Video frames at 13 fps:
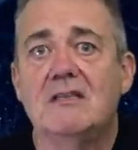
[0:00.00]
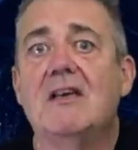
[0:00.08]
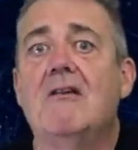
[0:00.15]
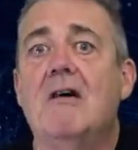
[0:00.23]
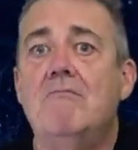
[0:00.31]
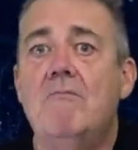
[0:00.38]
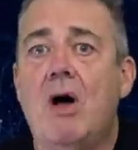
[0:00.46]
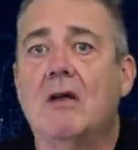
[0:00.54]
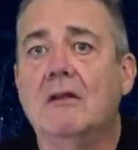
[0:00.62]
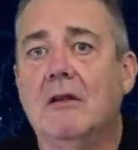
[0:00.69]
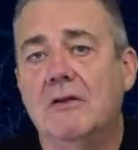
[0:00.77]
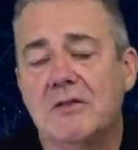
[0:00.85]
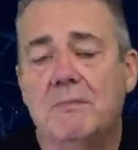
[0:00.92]
There are
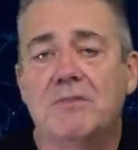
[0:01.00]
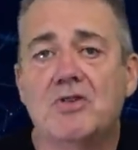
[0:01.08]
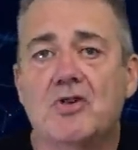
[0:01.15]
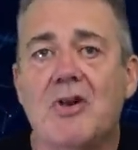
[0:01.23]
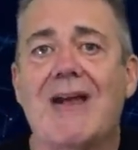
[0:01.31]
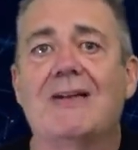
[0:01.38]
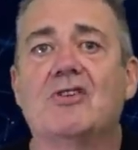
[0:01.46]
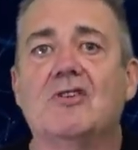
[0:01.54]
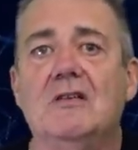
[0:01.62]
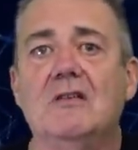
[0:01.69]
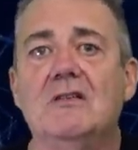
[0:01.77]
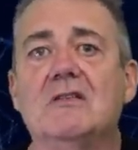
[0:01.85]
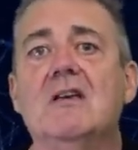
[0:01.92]
models,
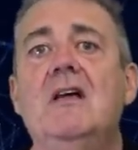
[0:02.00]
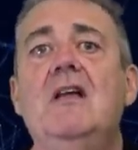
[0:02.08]
abstractions.